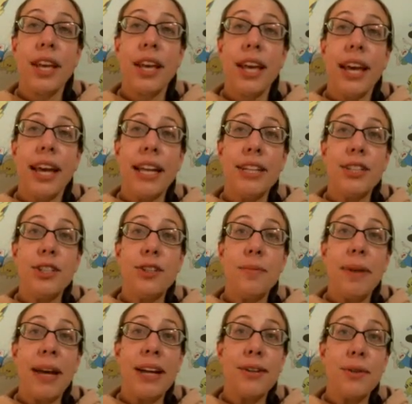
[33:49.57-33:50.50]
And no
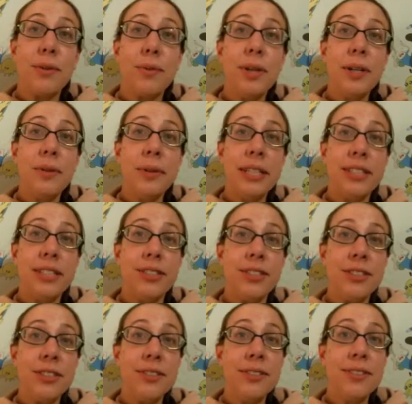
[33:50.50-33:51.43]
matter what we
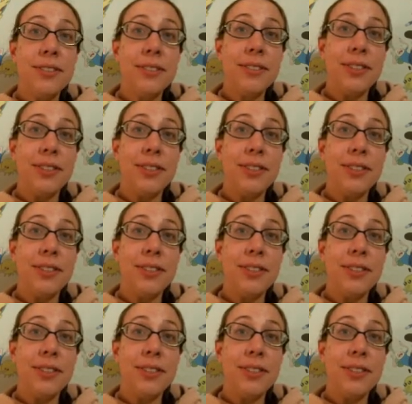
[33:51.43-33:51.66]
do,